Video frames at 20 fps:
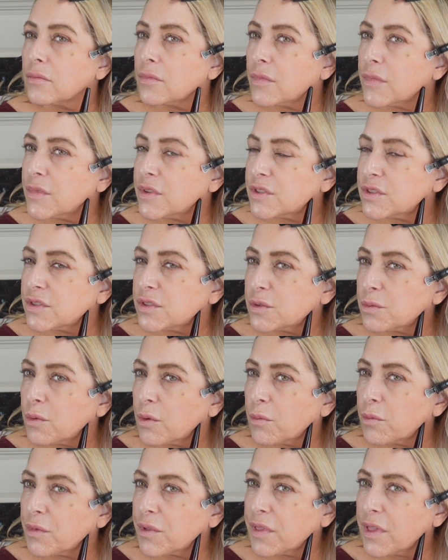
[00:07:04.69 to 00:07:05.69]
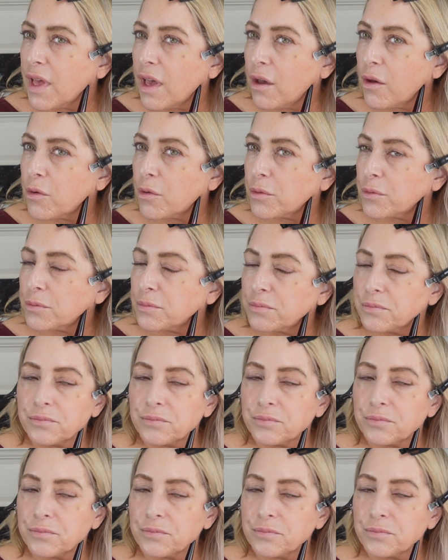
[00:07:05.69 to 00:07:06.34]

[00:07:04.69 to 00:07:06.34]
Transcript: And this is the one without.